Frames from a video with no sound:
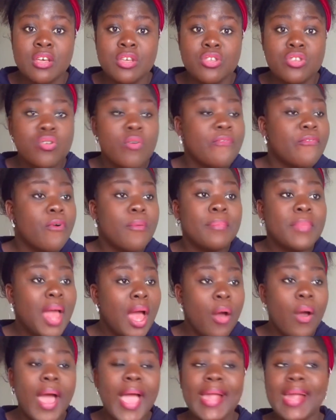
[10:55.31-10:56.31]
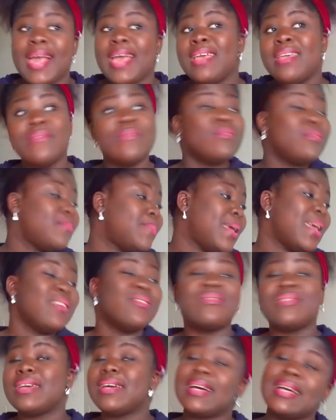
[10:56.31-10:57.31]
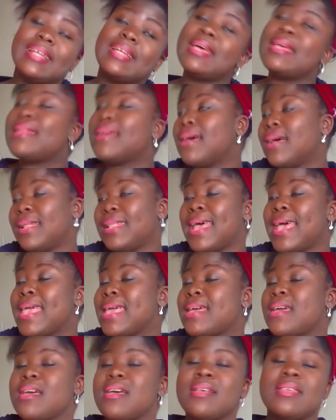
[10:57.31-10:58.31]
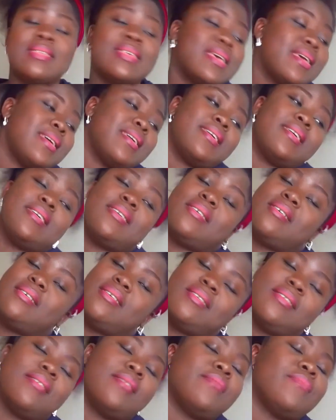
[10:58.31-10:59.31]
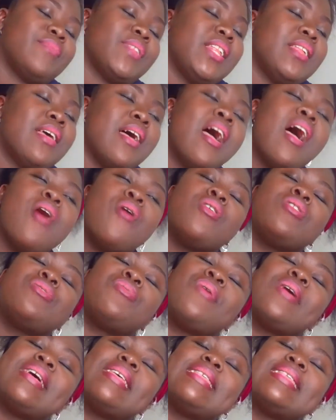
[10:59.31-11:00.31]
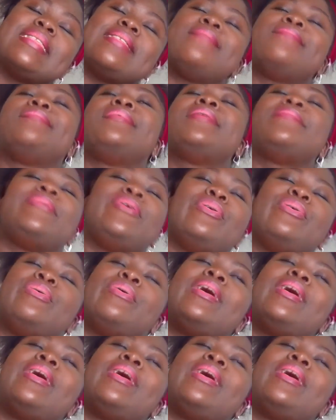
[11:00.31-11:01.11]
So from now, I can even be entering Canada, like, say, I want to go and sleep, let me go to